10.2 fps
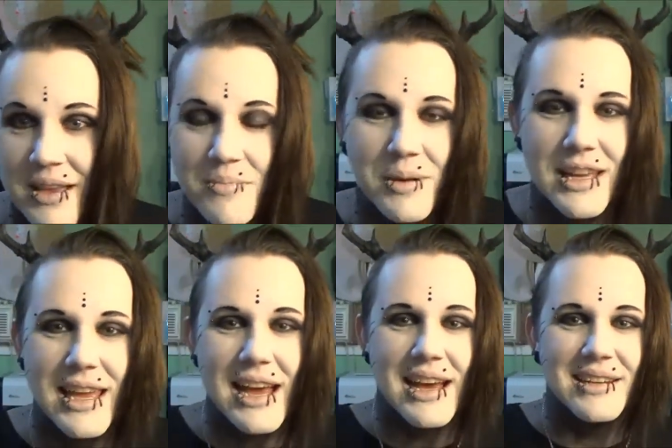But
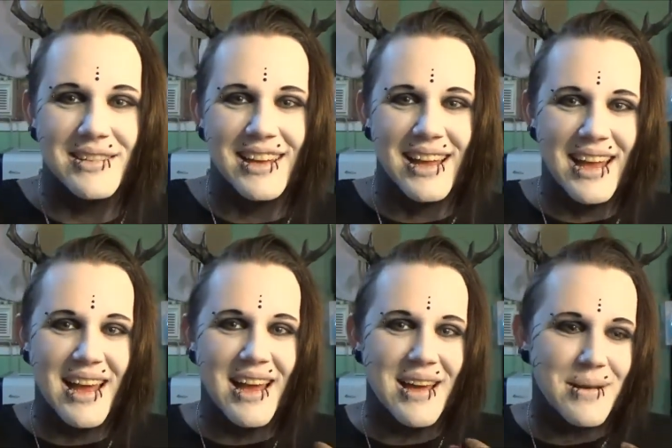yeah,
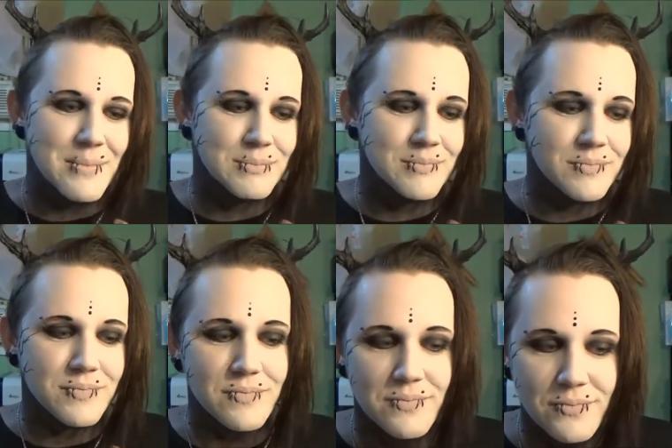um,
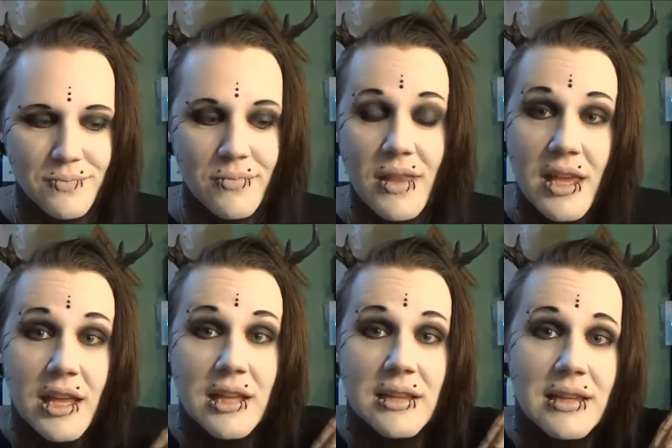
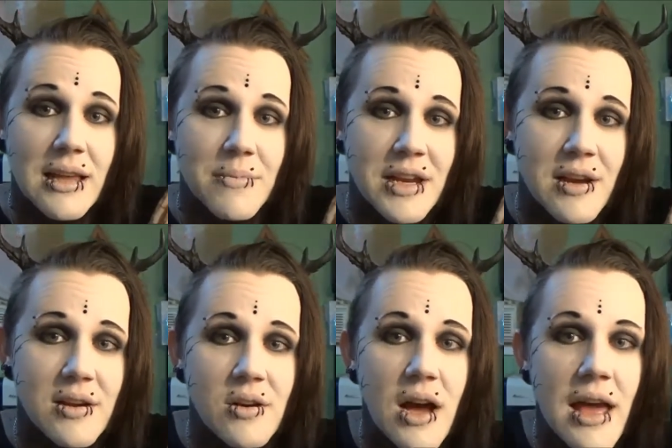let me
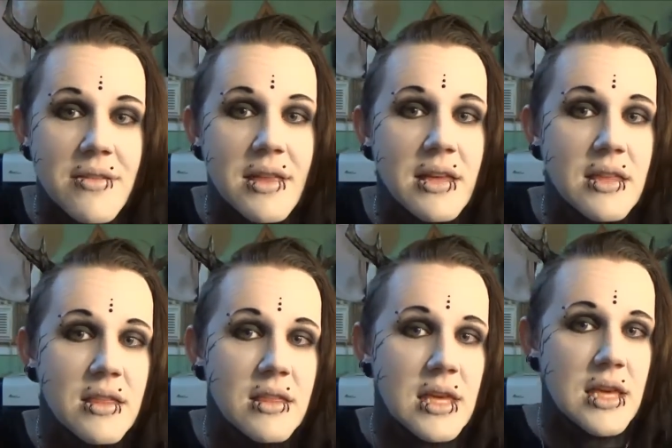know. I think
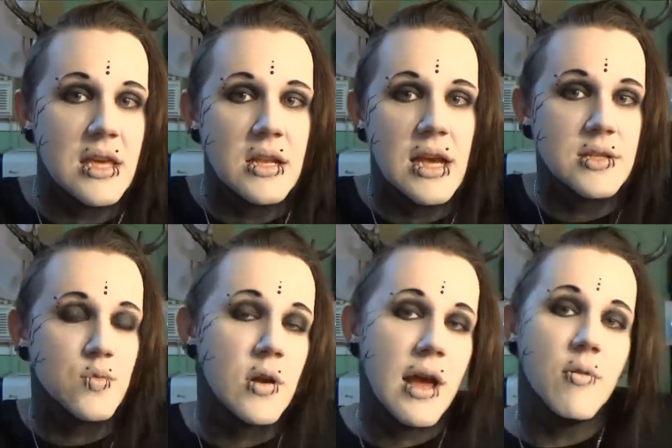the next
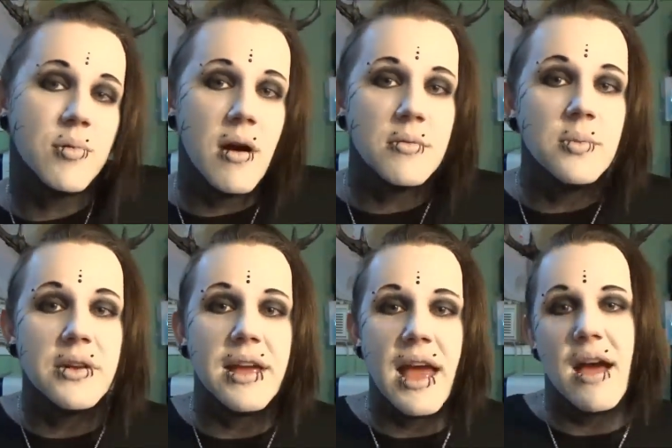one I'll
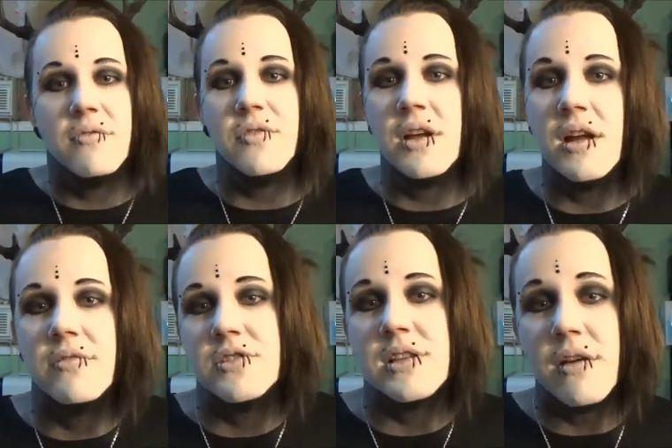probably have
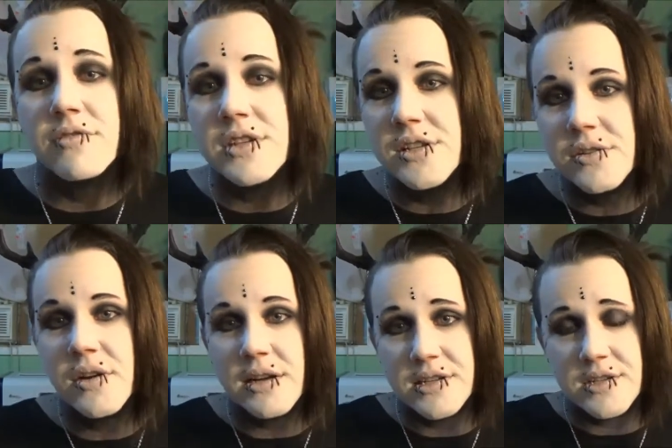enough stuff to do.
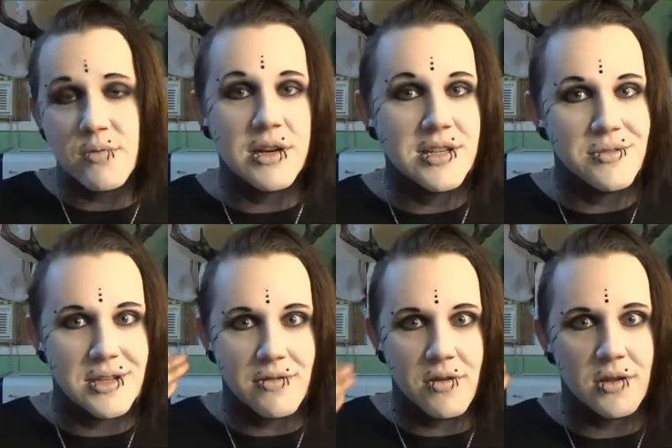I just want to do a
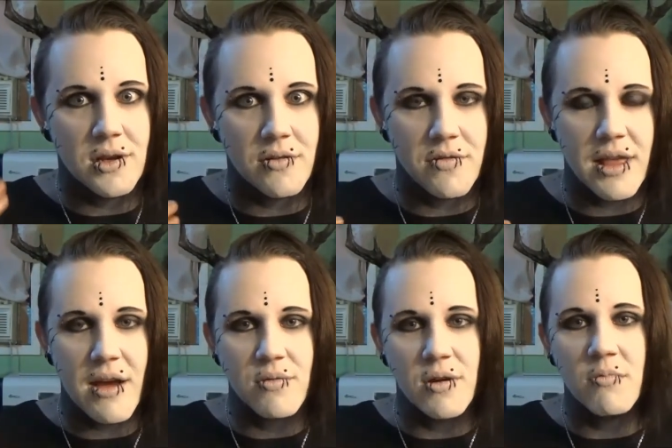different look for
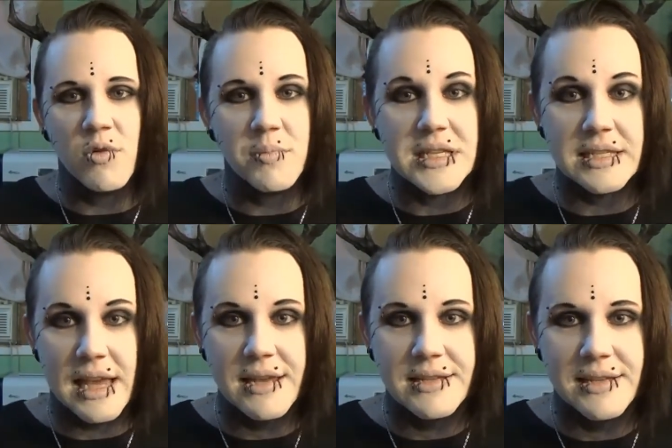that one, would be
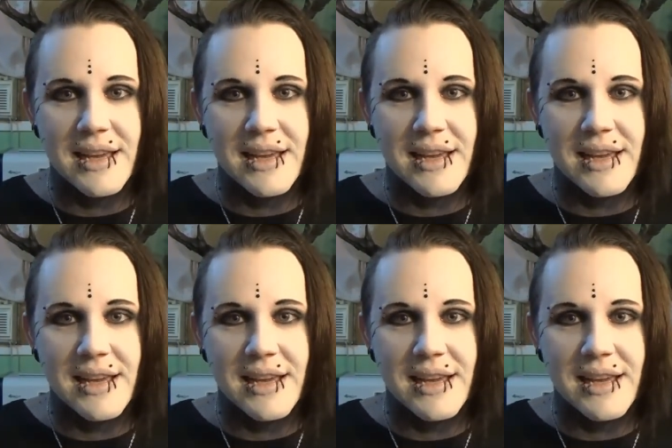snakes.